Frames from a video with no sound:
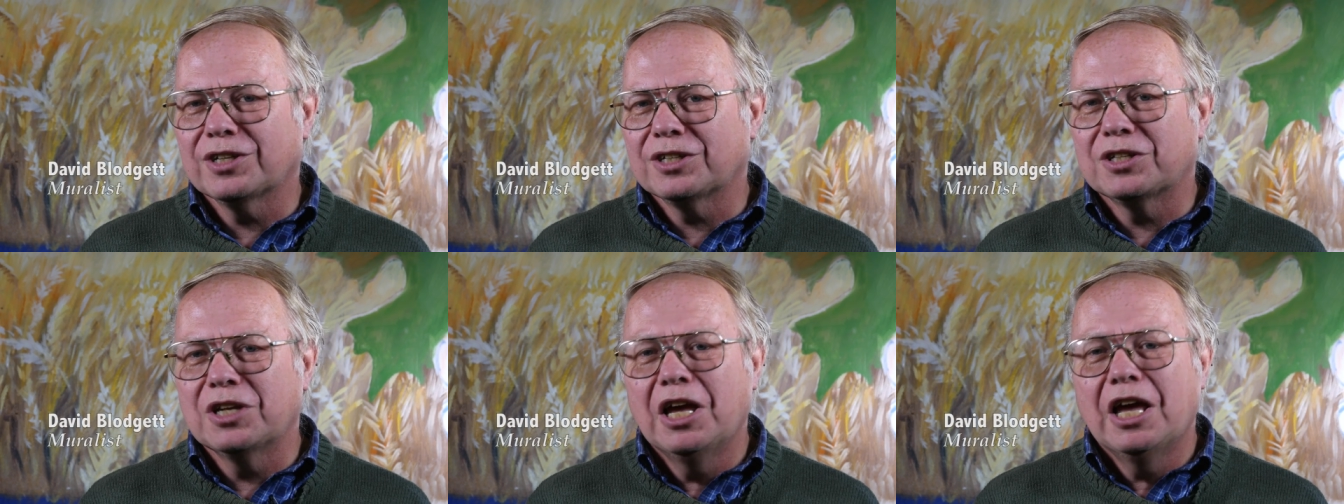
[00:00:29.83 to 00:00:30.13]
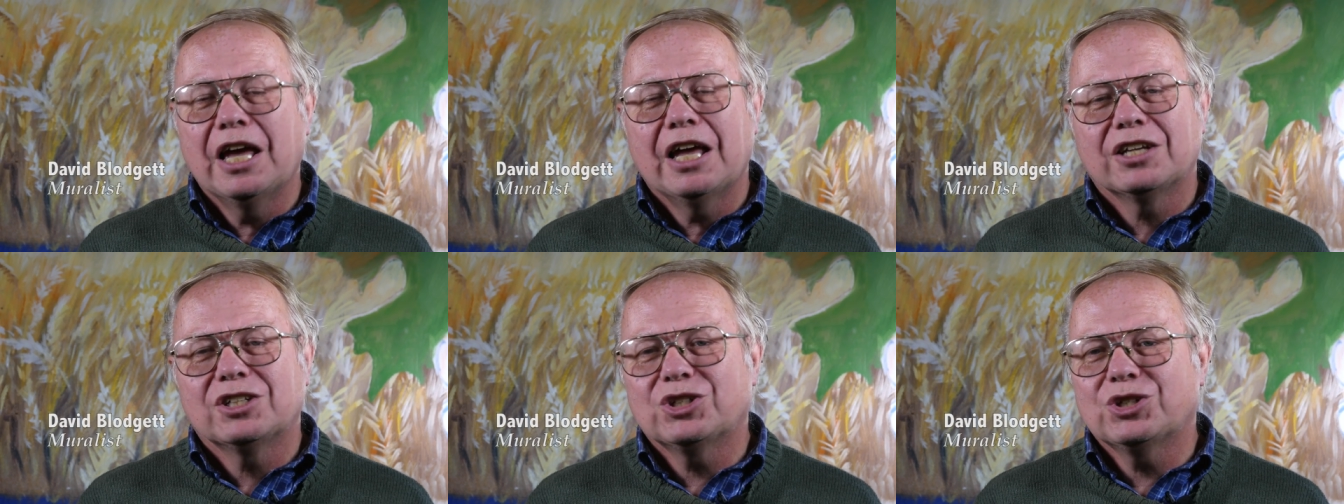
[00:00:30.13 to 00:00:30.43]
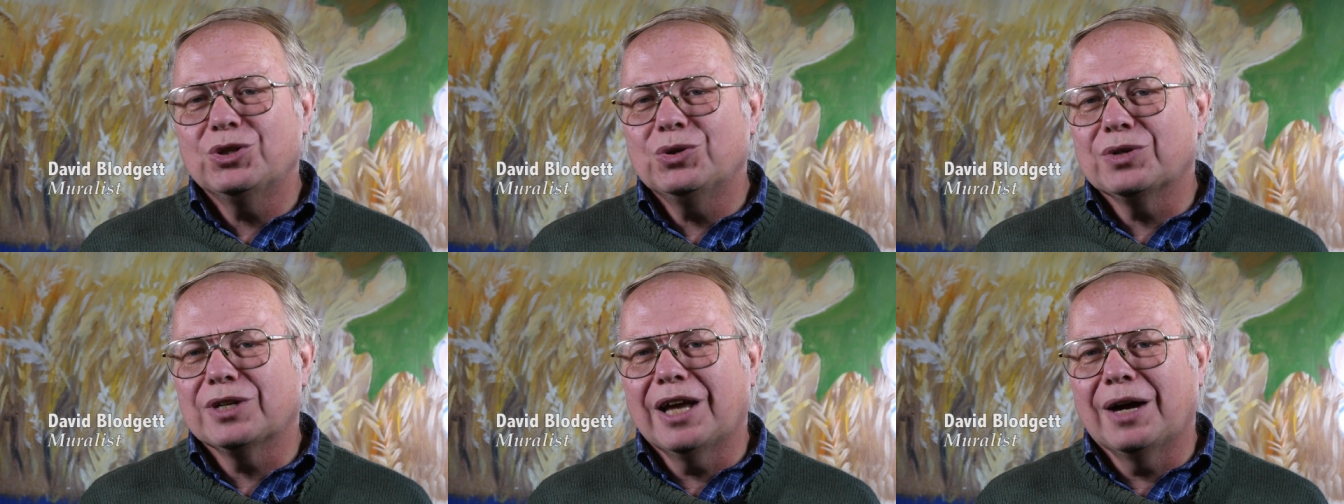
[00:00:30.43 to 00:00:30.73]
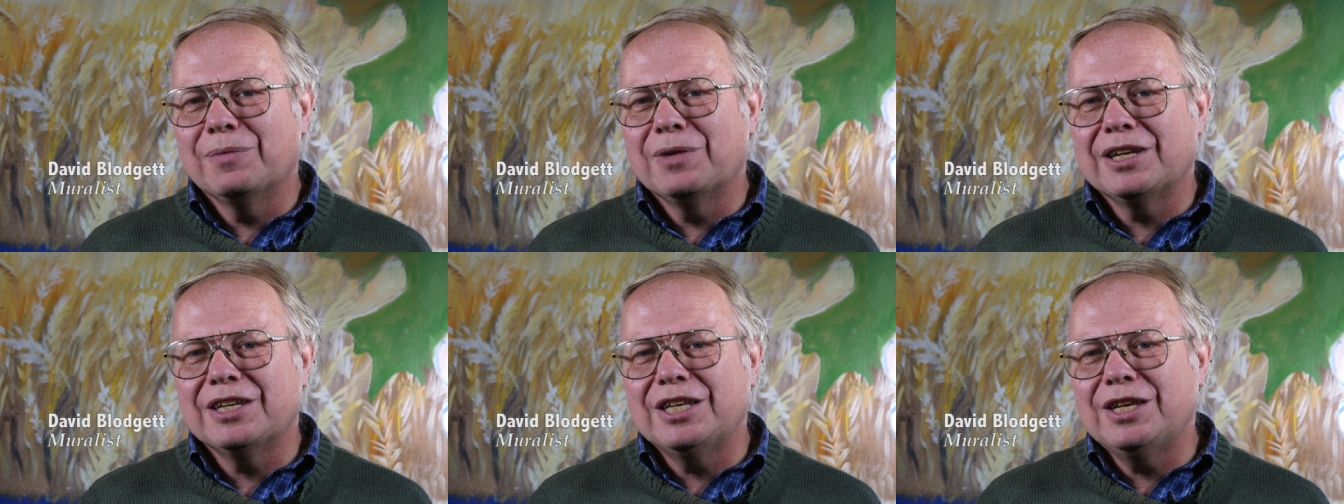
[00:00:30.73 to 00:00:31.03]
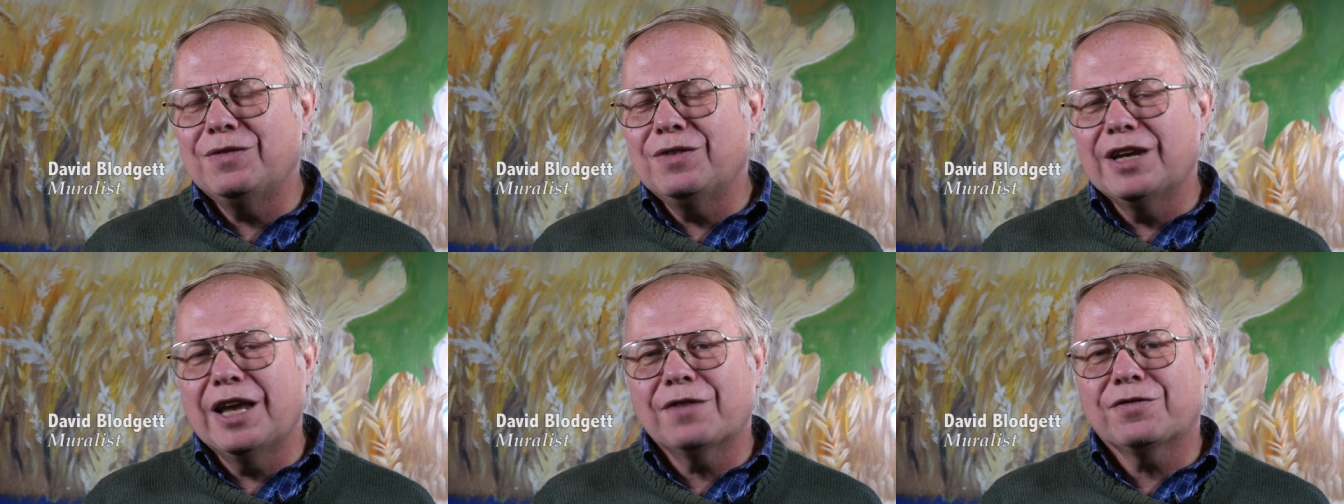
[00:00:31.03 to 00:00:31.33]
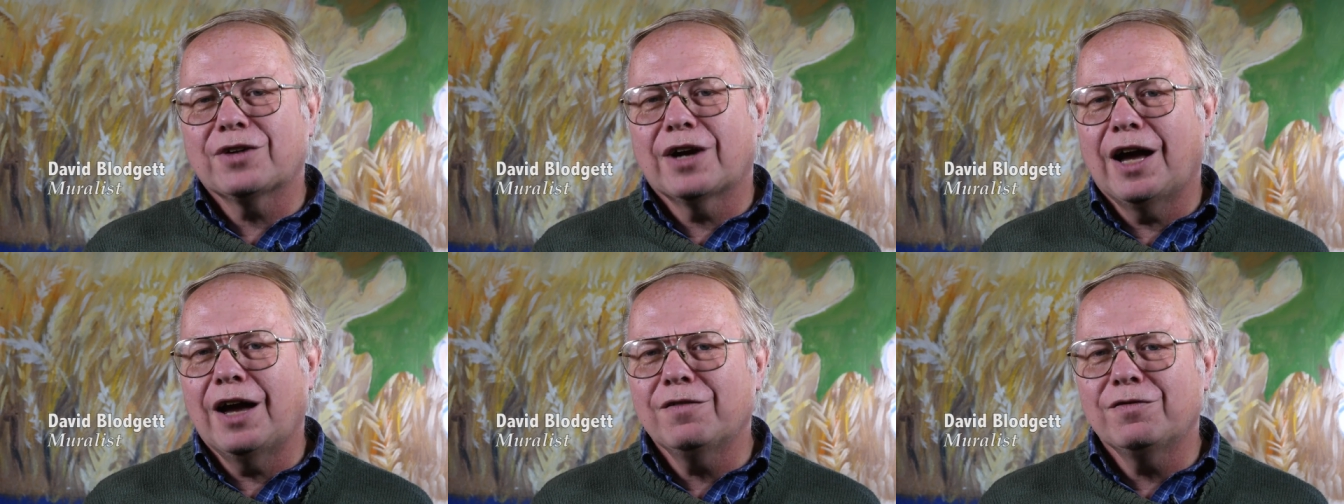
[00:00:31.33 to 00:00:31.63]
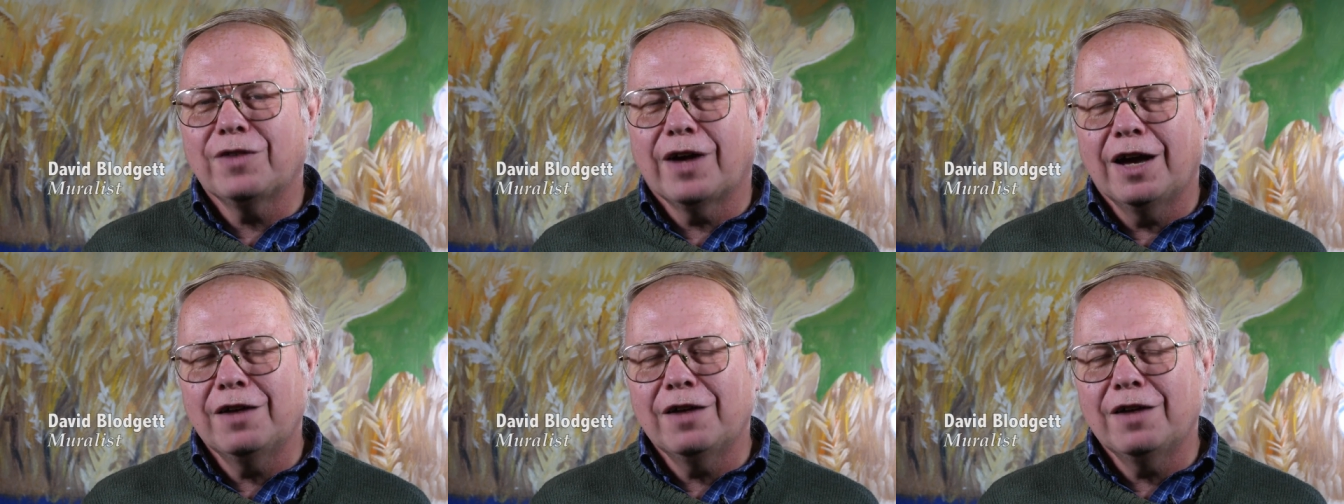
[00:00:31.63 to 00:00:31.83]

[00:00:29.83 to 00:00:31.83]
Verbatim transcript: It, shoot, I mean, even after I've,